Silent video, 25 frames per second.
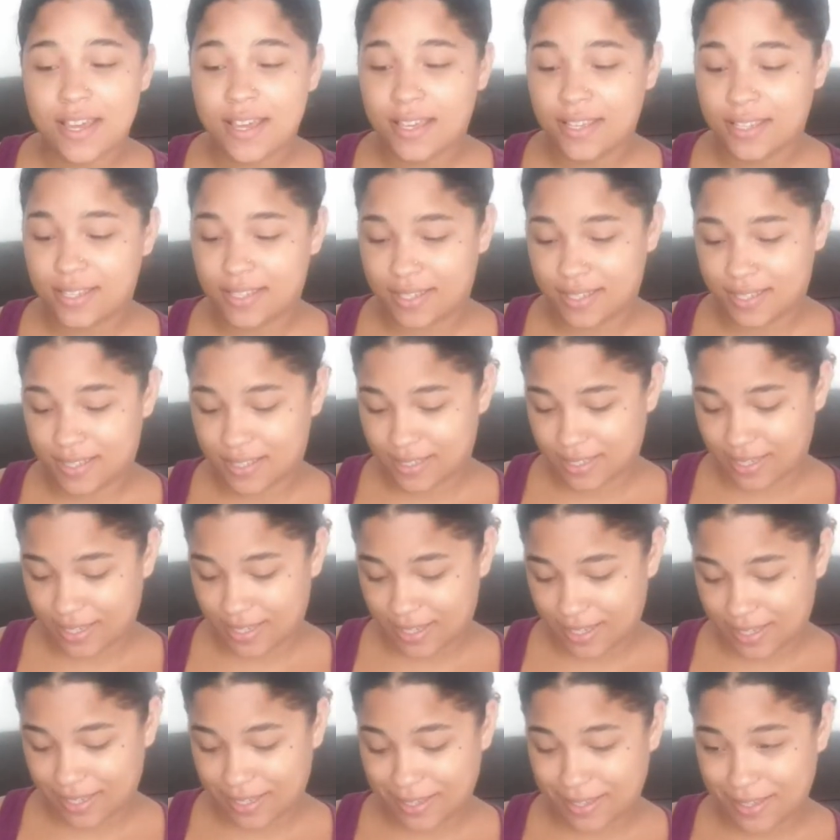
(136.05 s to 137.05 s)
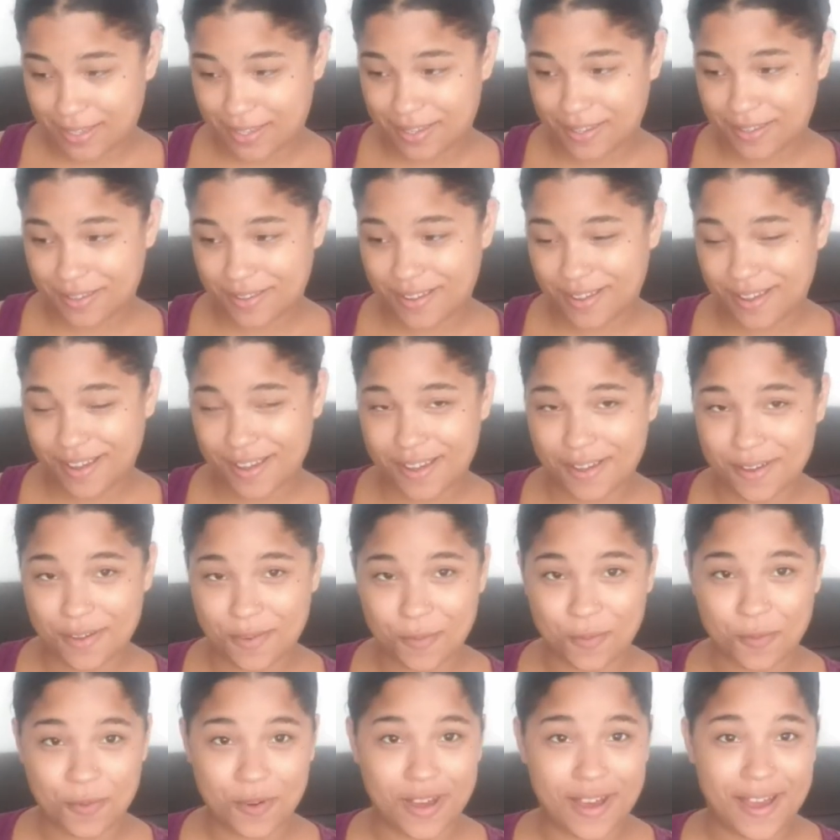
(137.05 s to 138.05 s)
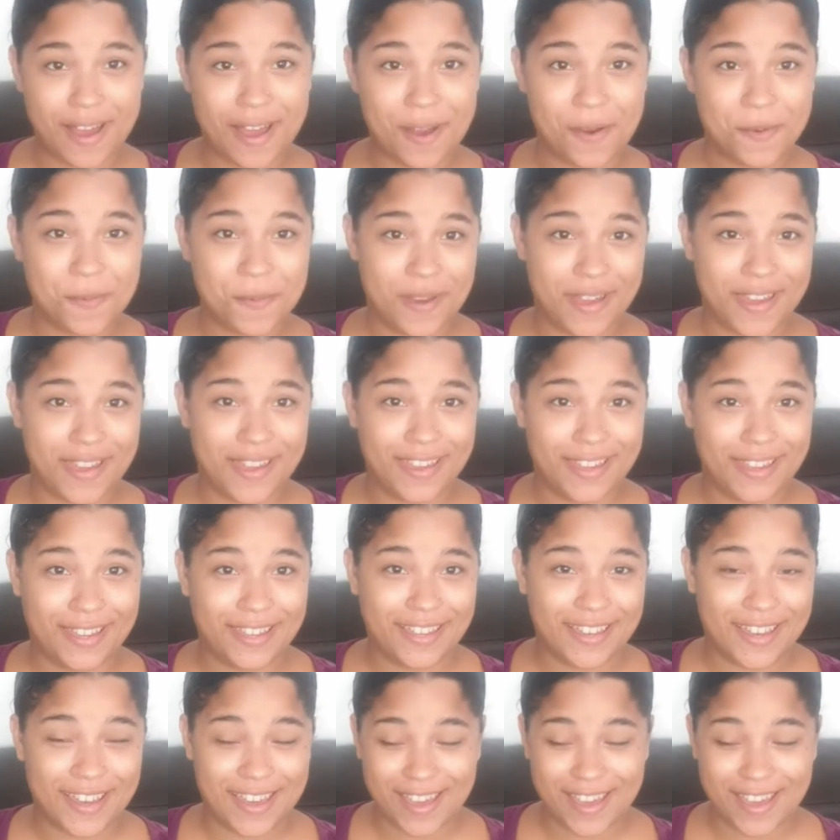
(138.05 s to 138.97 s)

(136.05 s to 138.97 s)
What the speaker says: see what I weigh,